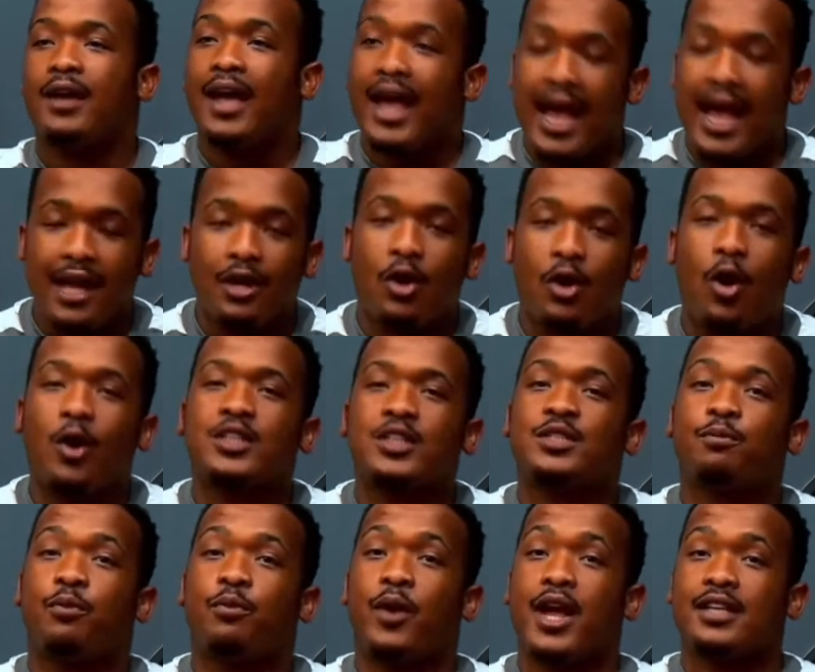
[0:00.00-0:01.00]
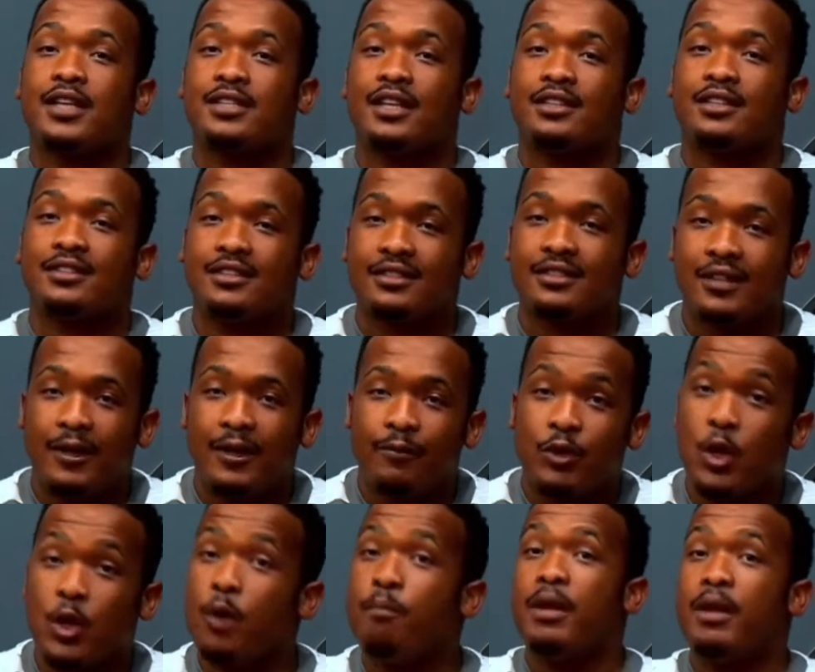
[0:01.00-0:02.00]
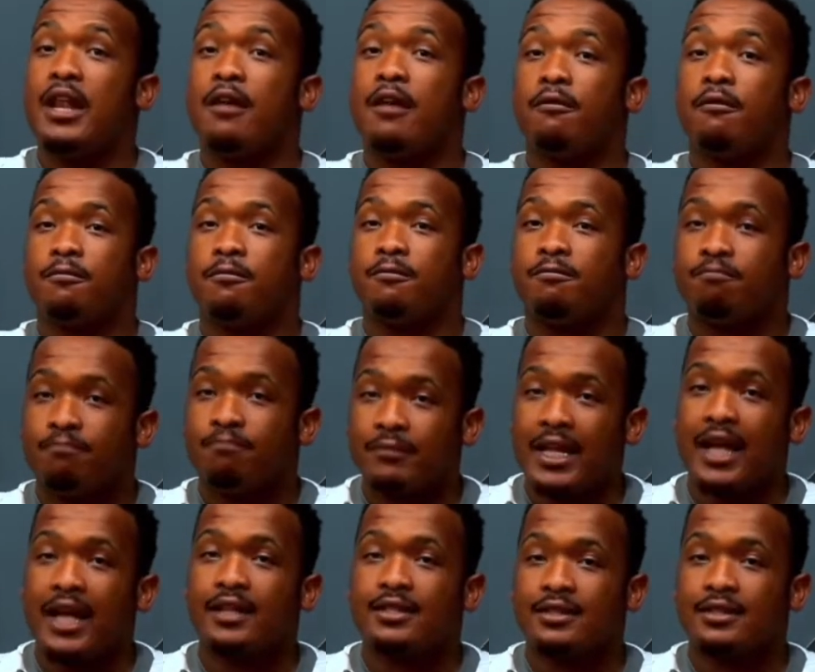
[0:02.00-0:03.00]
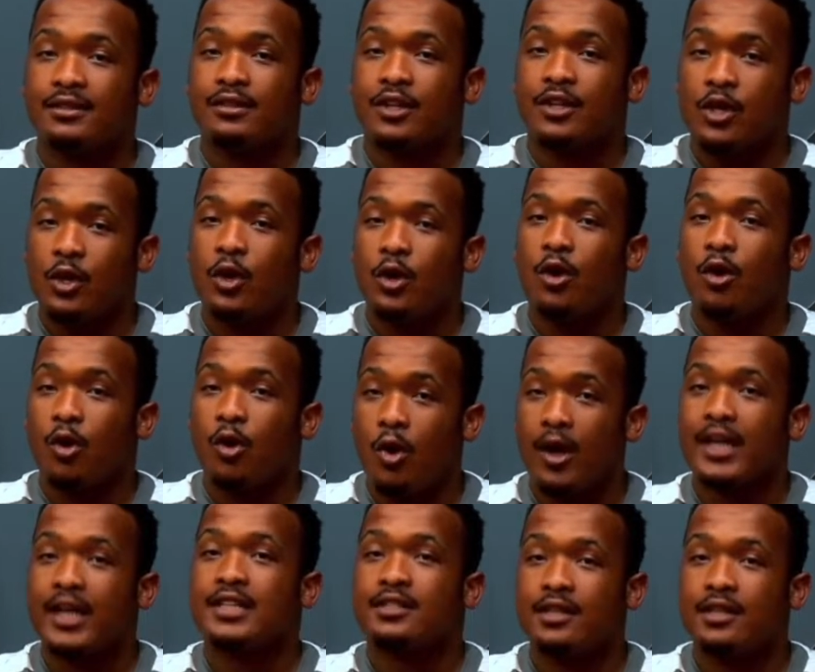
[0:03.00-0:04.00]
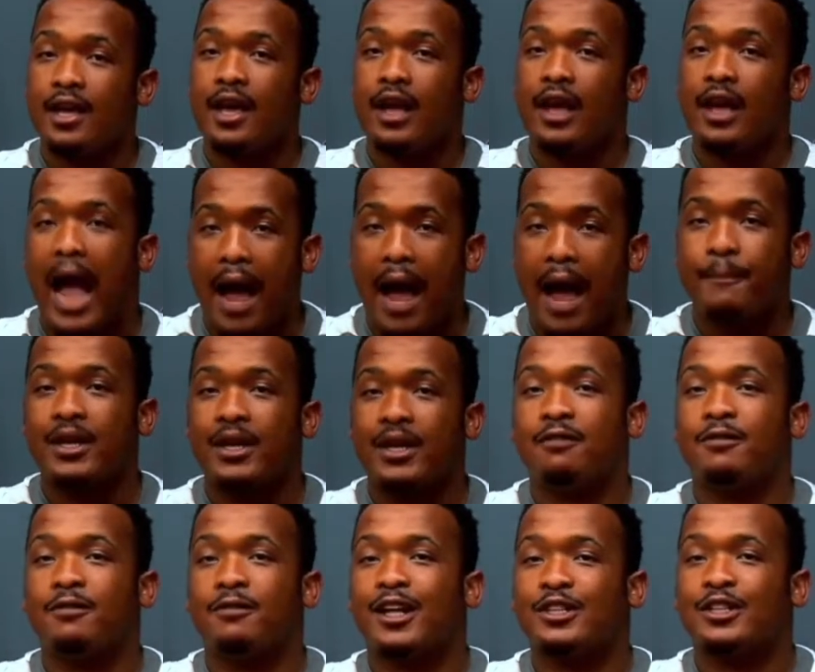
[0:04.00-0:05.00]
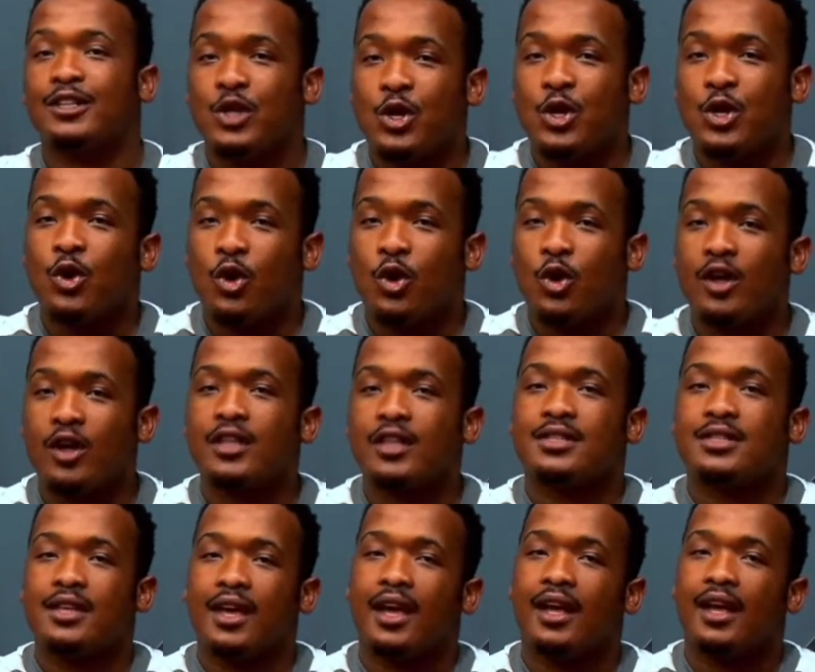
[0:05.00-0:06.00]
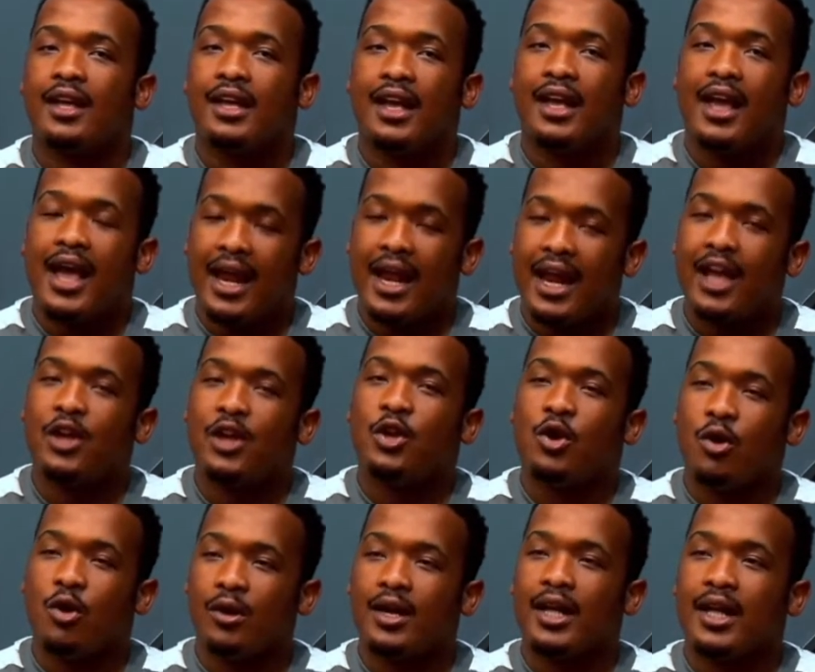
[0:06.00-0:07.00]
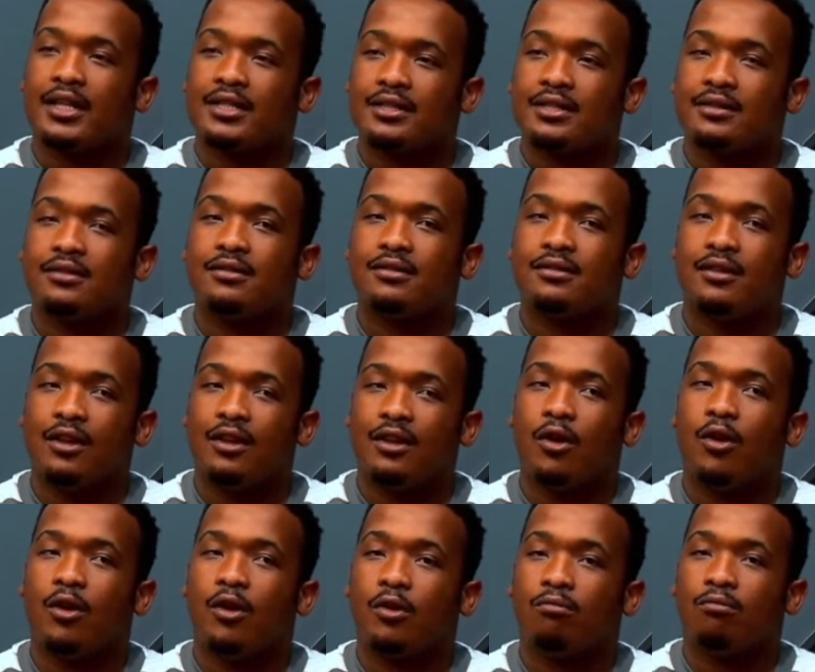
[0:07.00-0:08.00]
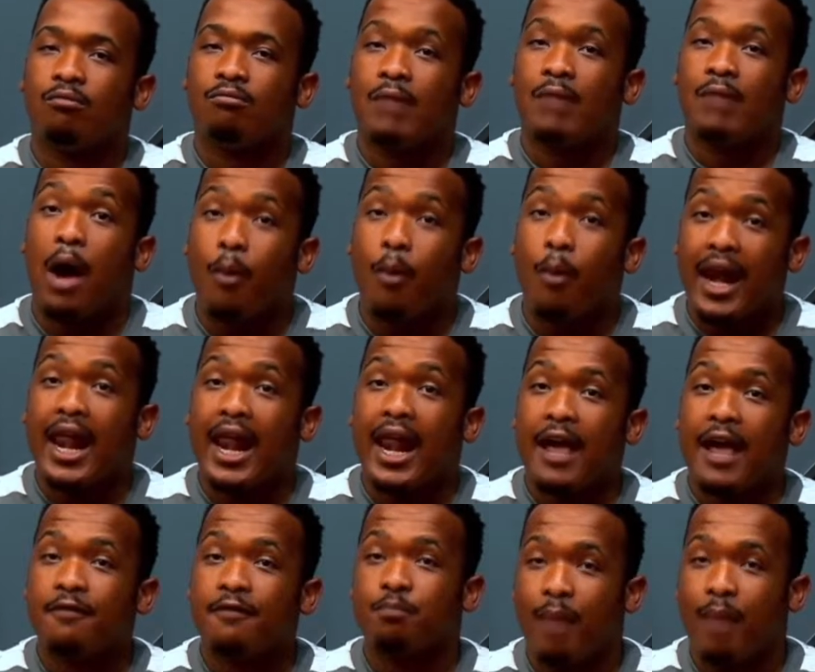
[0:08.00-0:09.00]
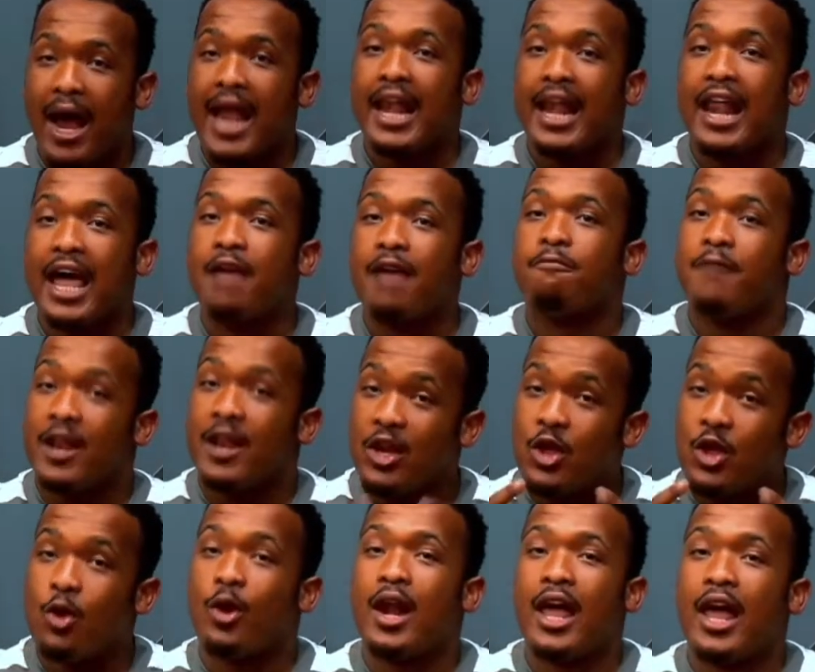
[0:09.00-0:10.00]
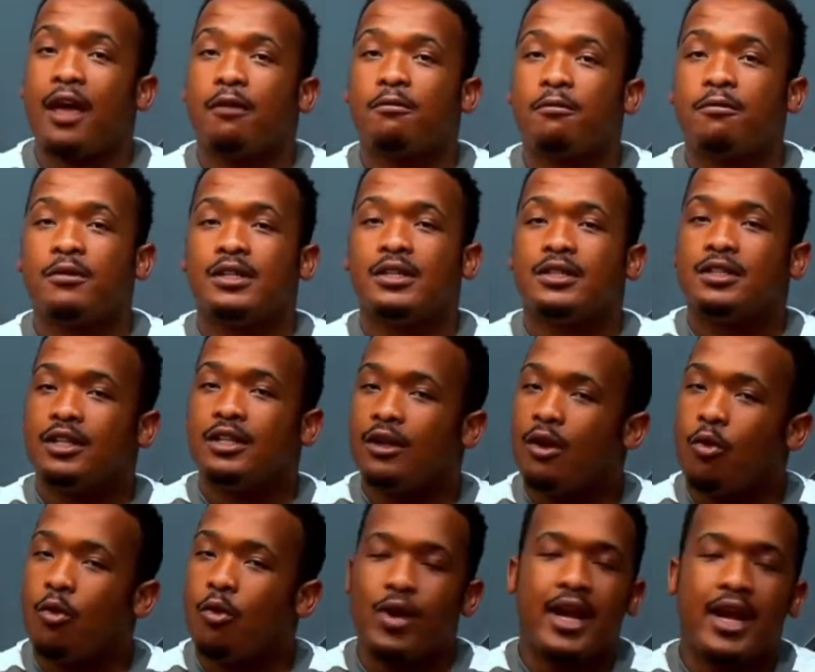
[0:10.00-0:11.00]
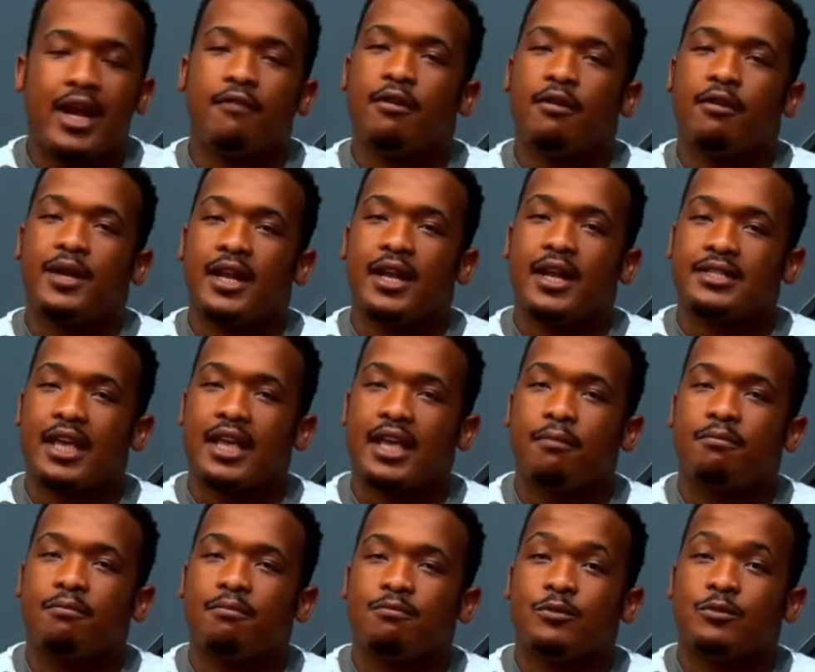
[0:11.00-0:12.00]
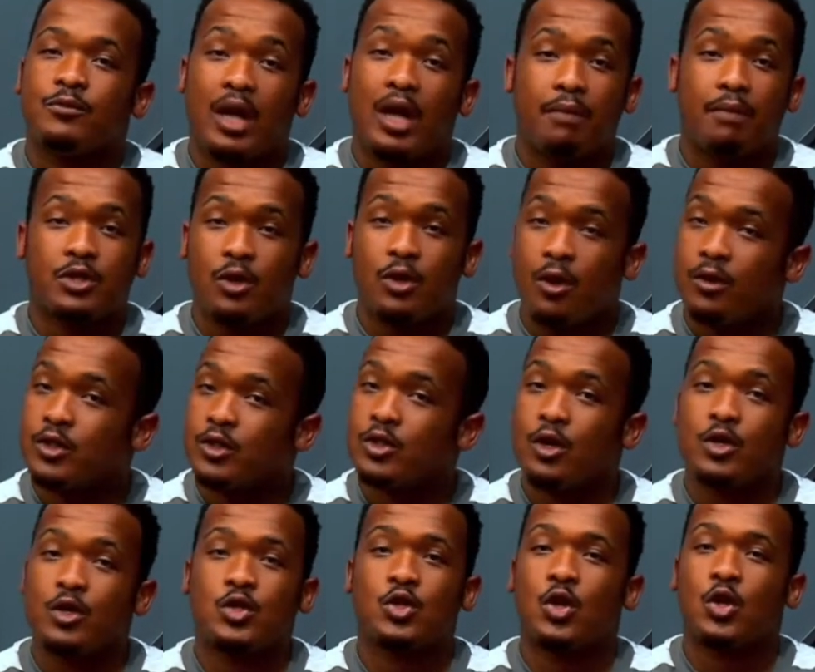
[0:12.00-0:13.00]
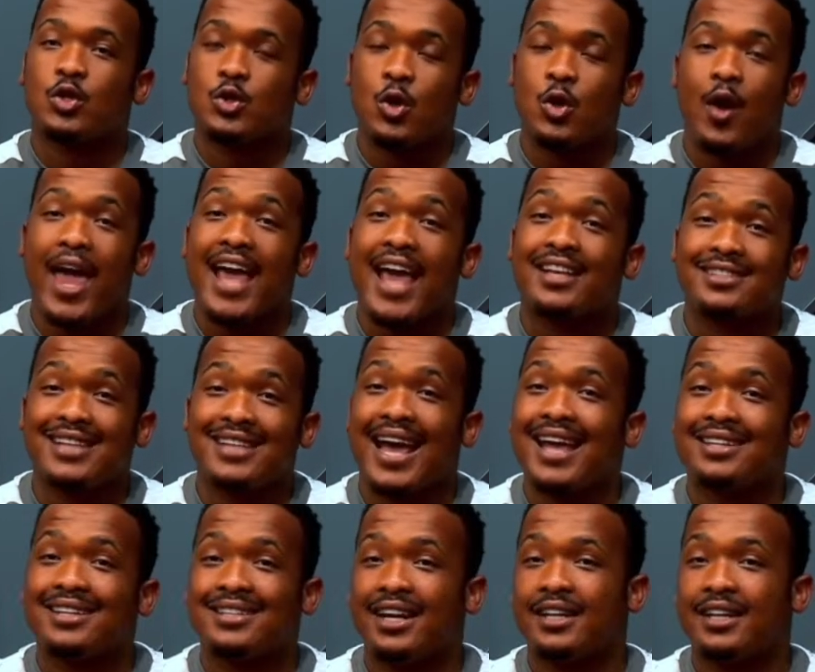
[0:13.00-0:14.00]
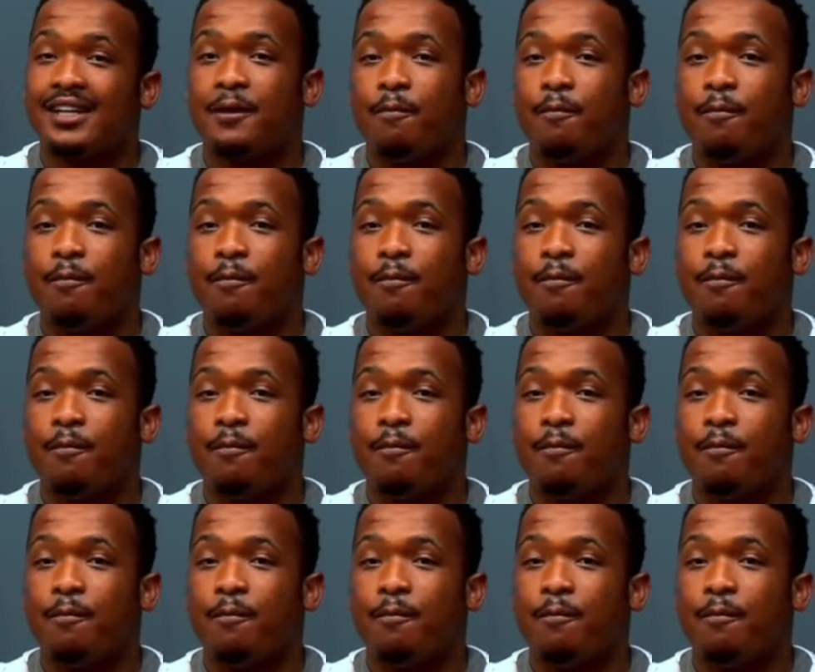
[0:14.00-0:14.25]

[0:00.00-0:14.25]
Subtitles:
In God's presence, do you believe that, you know, God is here? I believe that God is here. And I know that, you know, our lives, my life and your life, you know, would never be the same. So I'm so excited.